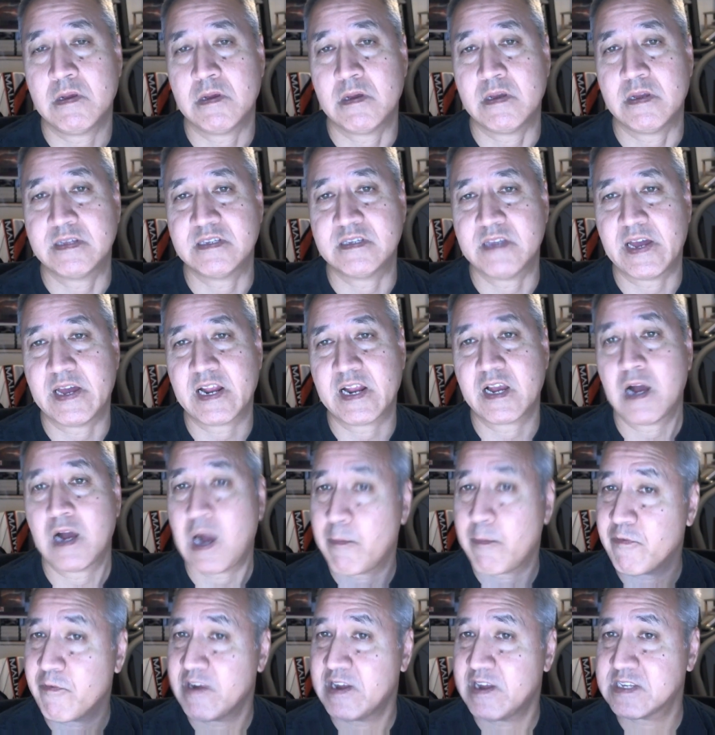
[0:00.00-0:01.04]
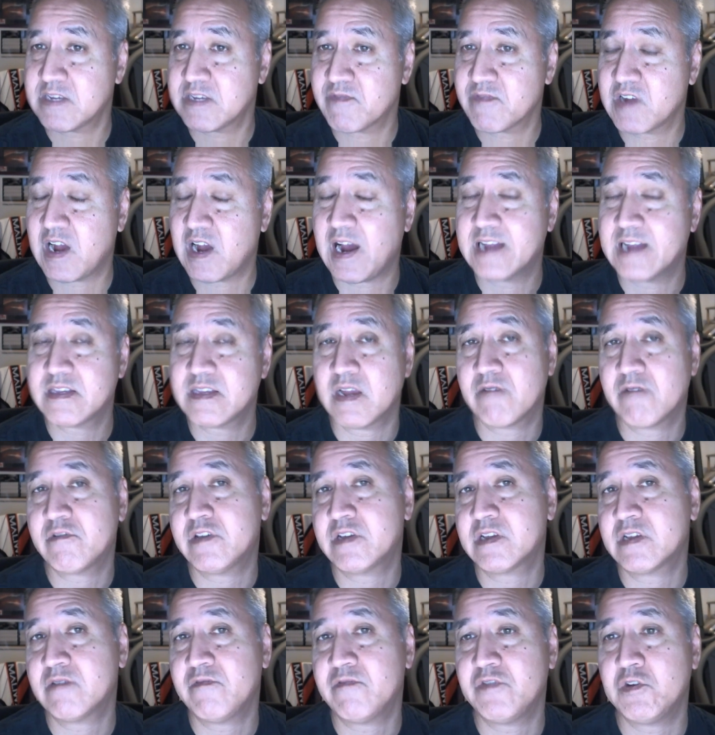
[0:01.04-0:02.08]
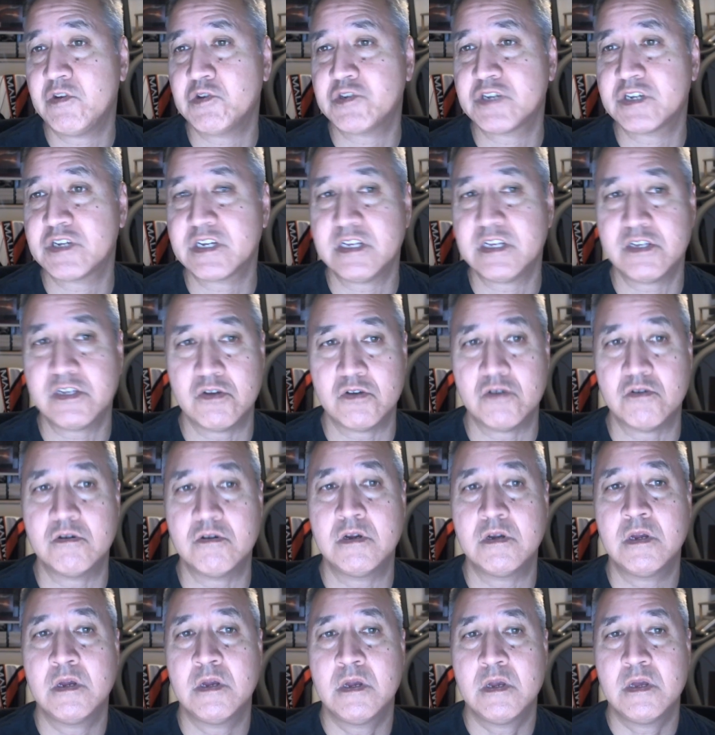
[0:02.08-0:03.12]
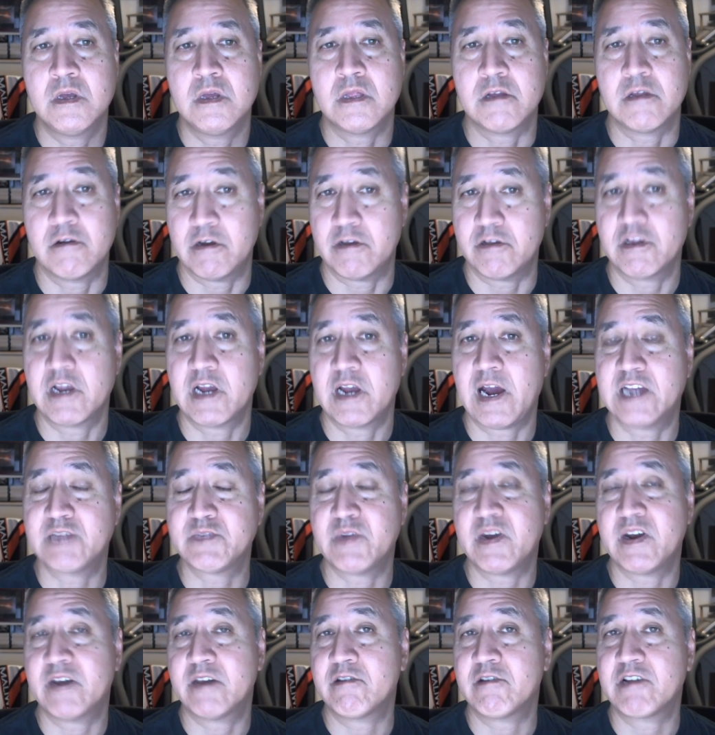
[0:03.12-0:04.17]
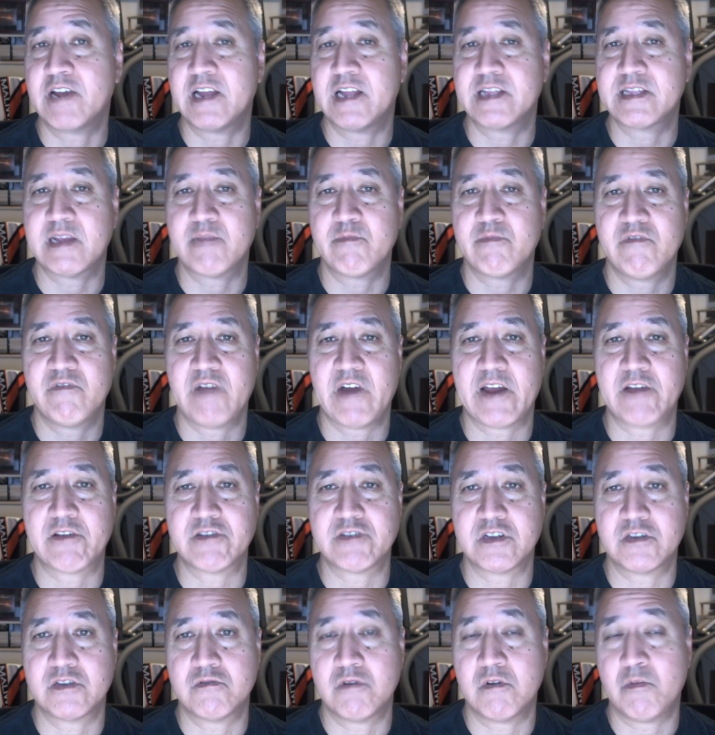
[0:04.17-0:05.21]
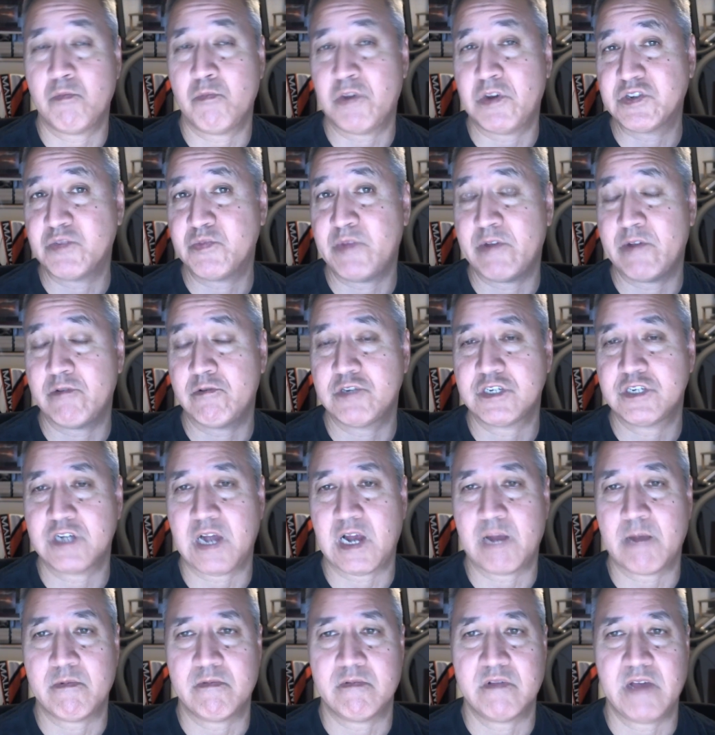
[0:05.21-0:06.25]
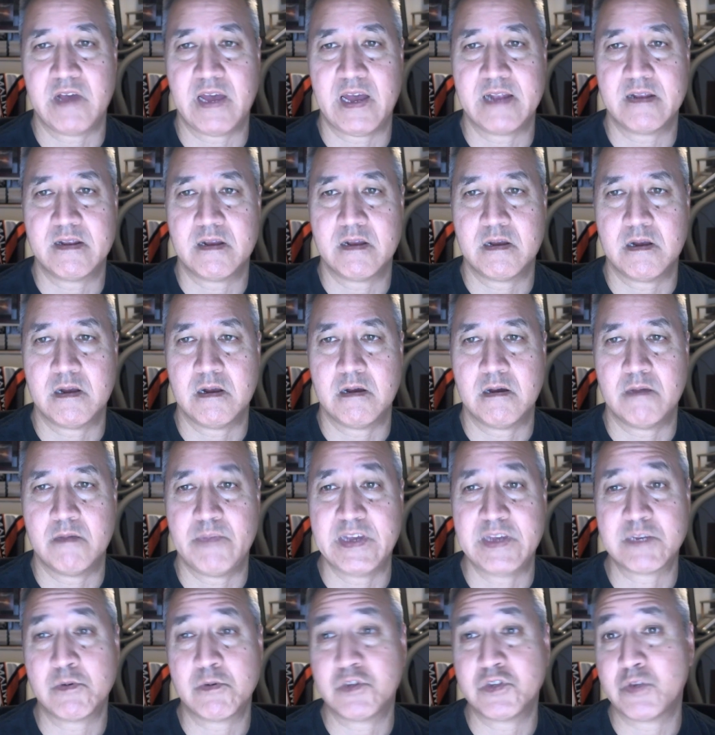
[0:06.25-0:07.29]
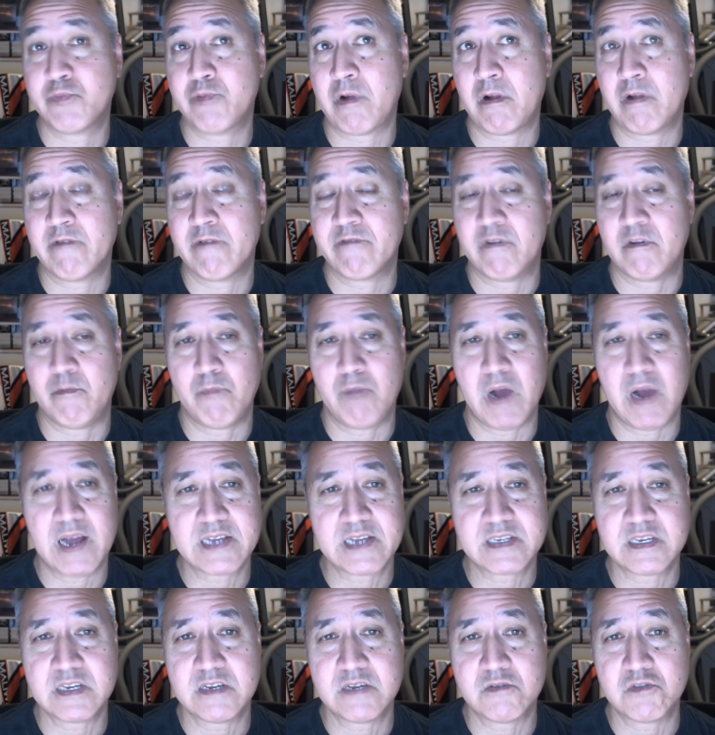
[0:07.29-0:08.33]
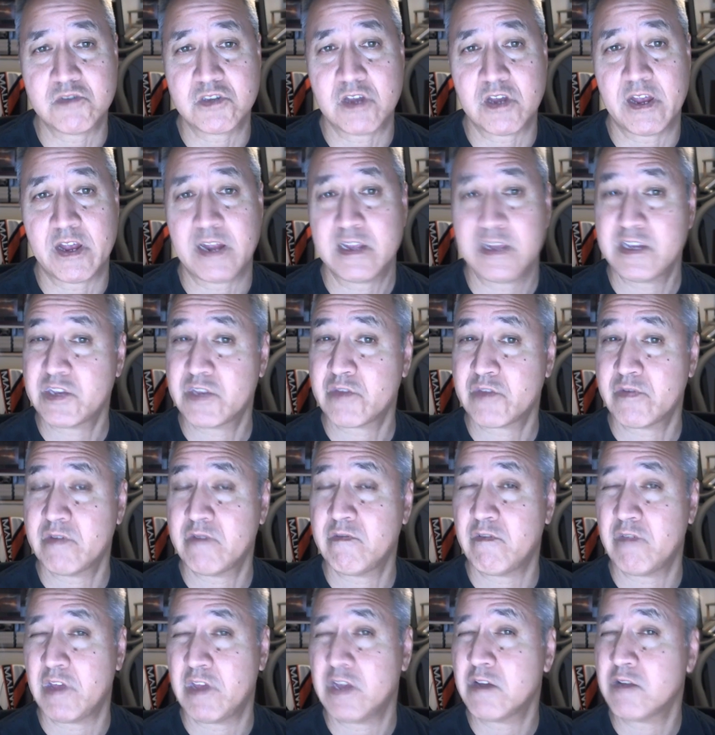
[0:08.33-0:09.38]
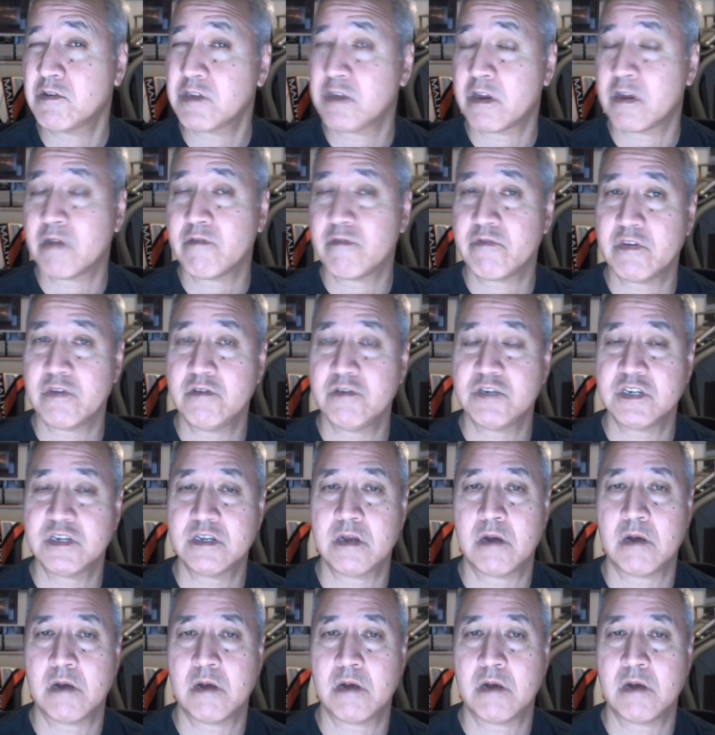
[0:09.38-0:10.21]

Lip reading: It's not a comprehensive guide to everything Infusion can do. There are other guides by other content providers that do a much better job of that. Best ones are probably from Moxsy, who's done at least 3 videos on Infusion.